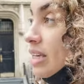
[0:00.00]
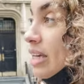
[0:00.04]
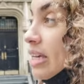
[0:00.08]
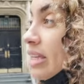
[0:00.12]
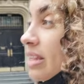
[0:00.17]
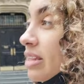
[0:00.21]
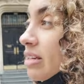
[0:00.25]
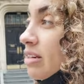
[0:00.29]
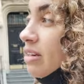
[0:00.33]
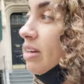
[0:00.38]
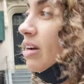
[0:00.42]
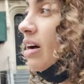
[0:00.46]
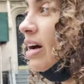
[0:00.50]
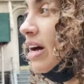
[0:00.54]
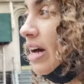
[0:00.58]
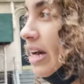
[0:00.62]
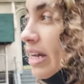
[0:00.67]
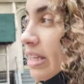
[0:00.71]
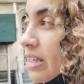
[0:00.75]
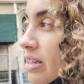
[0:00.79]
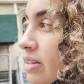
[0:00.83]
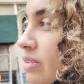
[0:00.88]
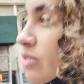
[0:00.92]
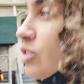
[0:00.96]
like they're
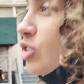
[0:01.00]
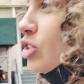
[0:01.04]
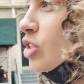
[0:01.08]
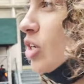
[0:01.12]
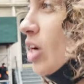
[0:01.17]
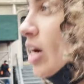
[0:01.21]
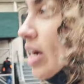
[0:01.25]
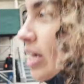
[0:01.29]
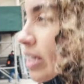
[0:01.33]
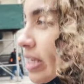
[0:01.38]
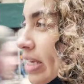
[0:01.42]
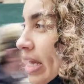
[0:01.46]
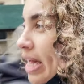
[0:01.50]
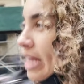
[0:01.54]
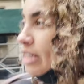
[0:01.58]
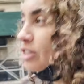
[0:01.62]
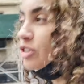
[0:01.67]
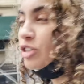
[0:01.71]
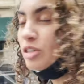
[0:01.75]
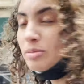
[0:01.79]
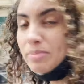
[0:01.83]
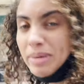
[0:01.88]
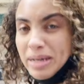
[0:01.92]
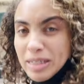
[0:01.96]
kind of trying to
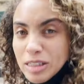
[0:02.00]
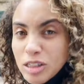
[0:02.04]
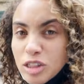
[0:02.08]
enter my